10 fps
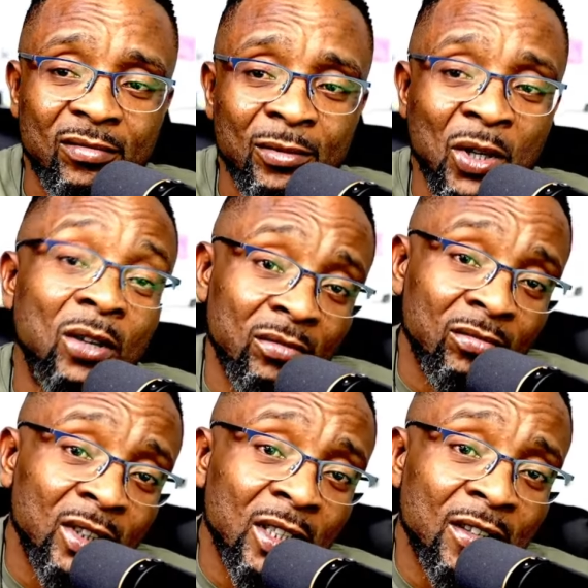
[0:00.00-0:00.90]
Well,
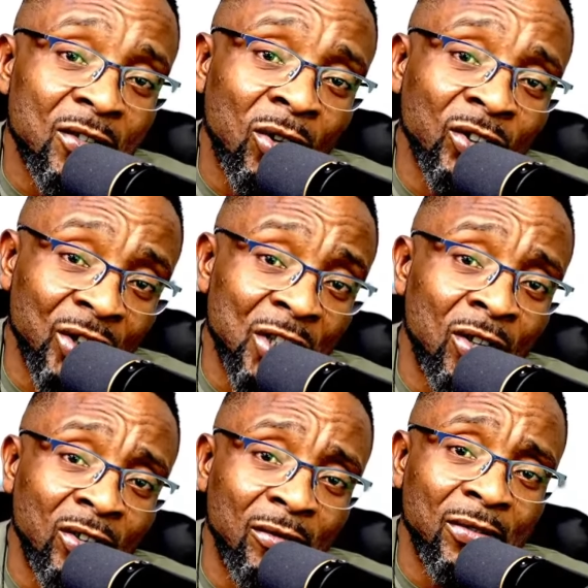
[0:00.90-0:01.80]
it is called
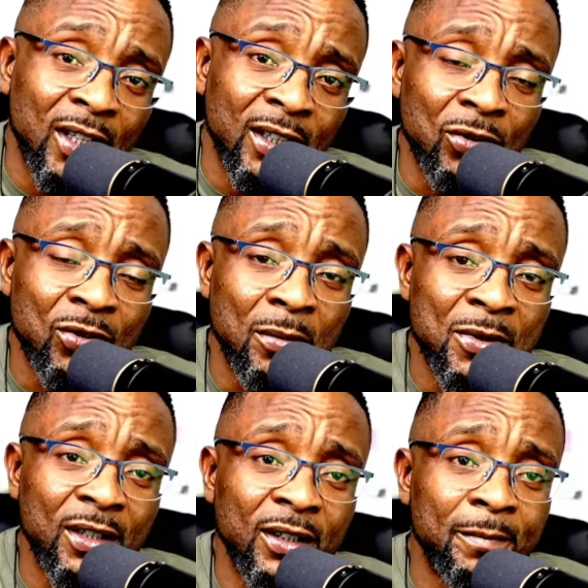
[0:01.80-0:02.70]
return of your
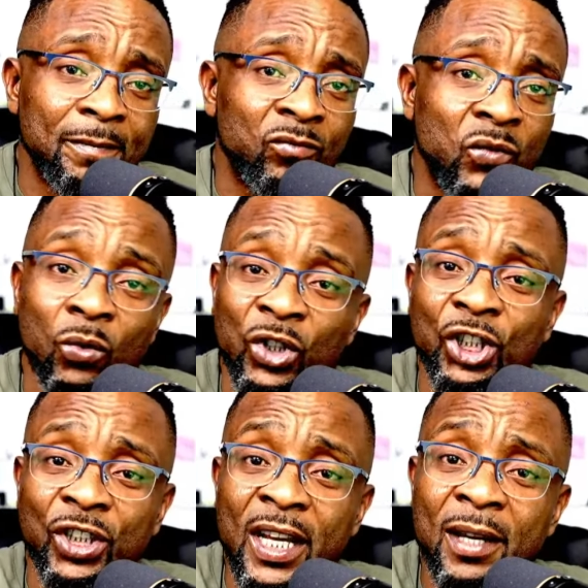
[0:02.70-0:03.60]
subsidy, which
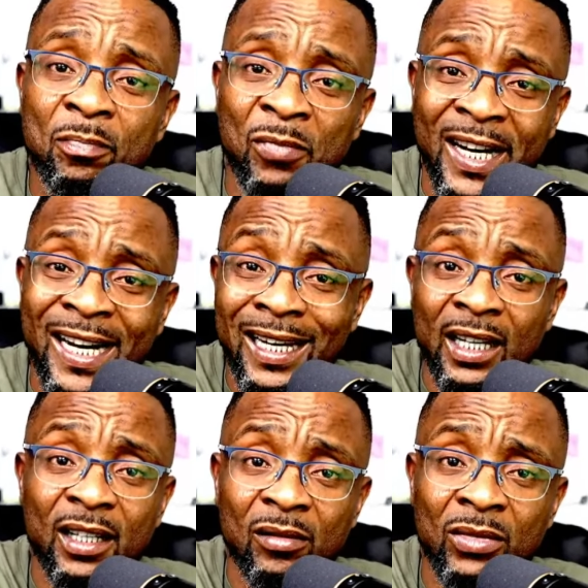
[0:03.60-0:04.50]
they
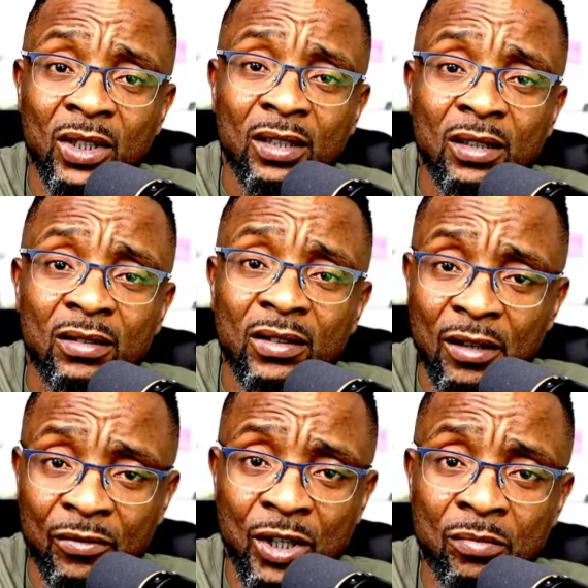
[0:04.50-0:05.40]
claim they've
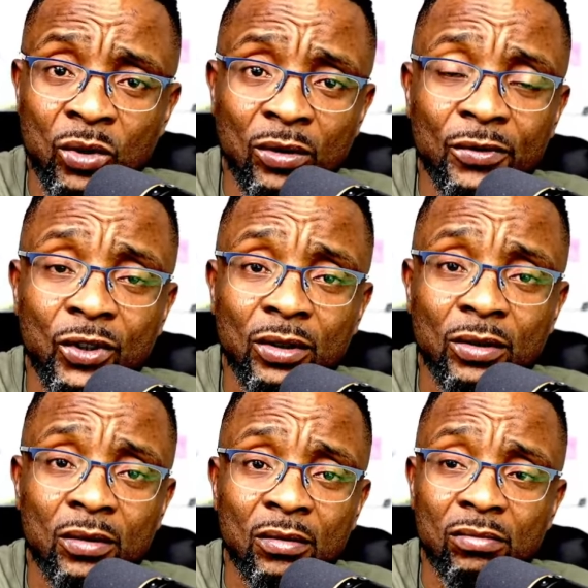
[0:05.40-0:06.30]
removed,
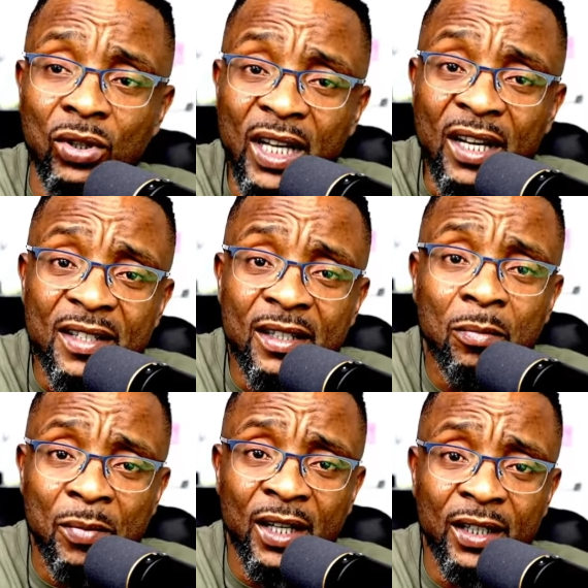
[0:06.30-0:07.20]
but they are still
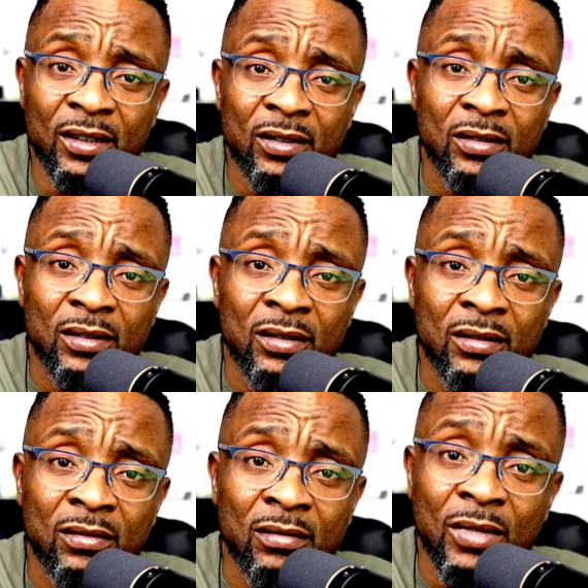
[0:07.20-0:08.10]
paying
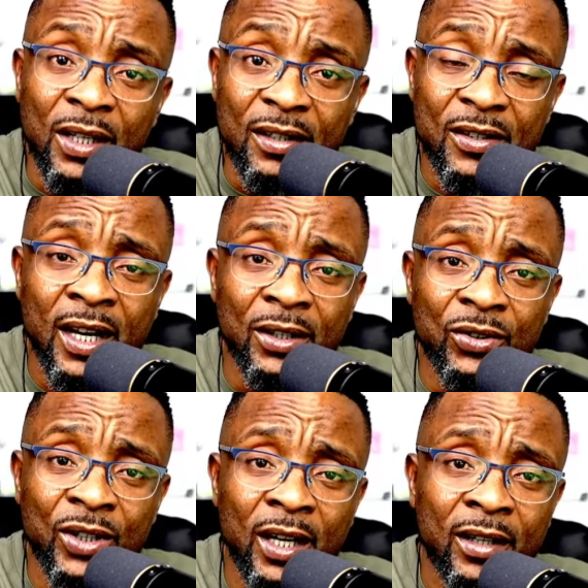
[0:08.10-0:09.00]
by the side,
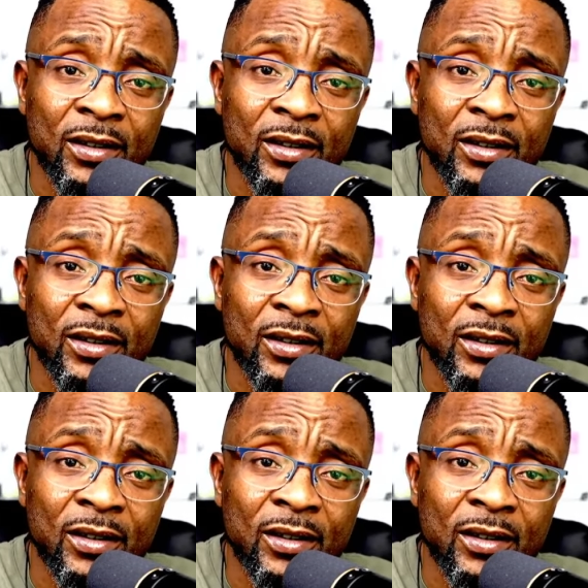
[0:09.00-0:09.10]
yeah?